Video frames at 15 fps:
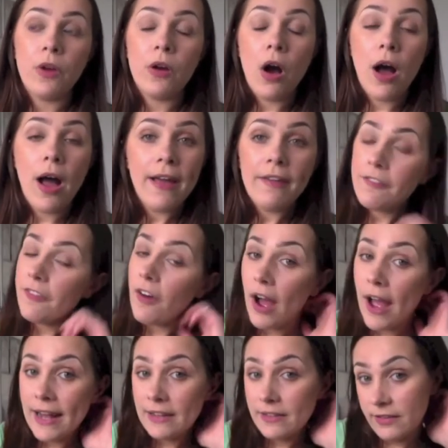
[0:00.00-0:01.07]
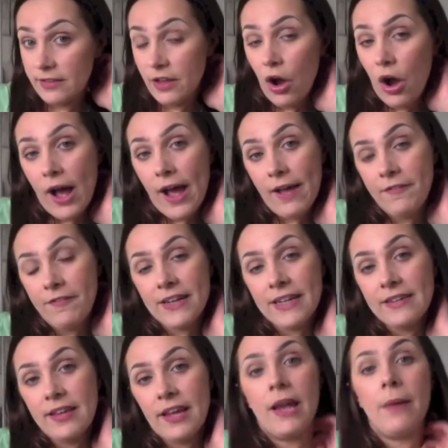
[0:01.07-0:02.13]
I find that I
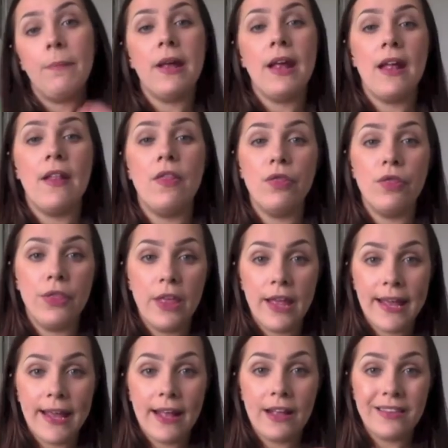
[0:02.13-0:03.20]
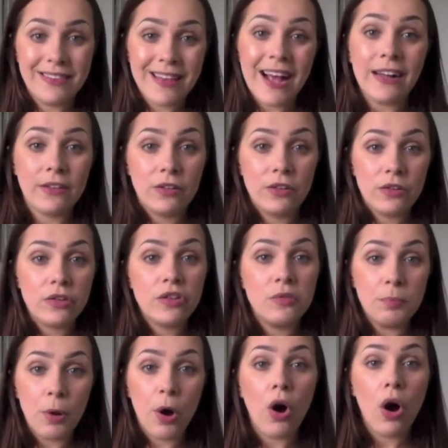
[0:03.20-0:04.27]
feed him in the exact
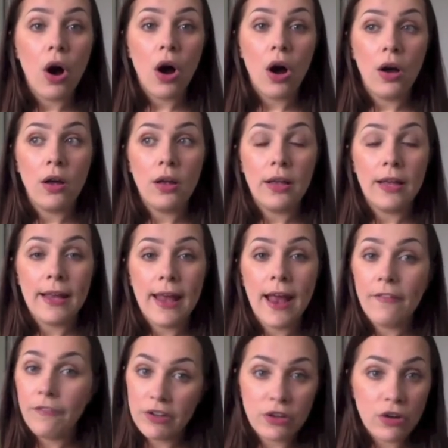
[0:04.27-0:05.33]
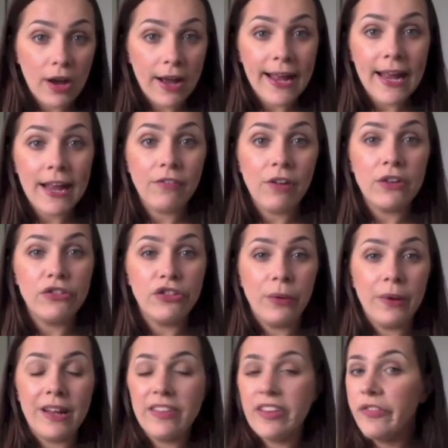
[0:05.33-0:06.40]
spot every night. If I do it
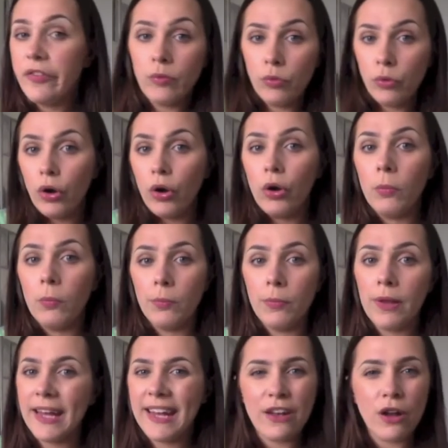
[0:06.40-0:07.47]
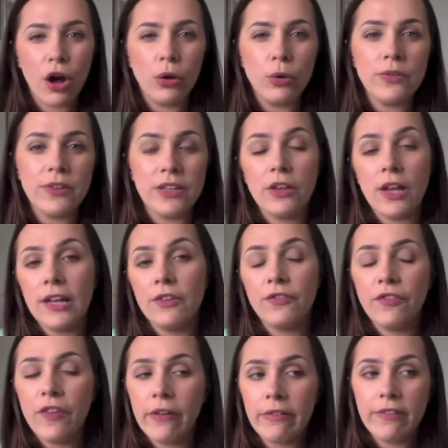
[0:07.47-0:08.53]
in a different room, he knows. He's
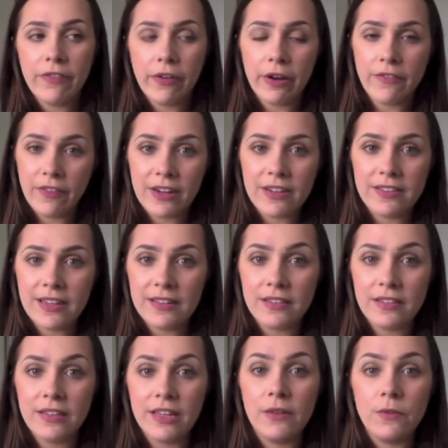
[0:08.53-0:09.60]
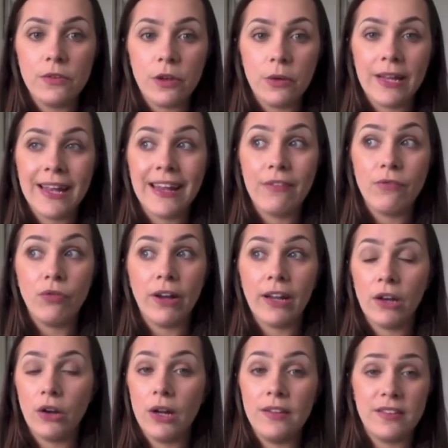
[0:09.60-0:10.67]
very sensitive, so he
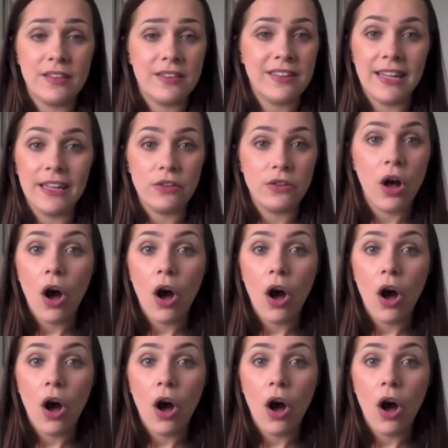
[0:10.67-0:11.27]
recognises things that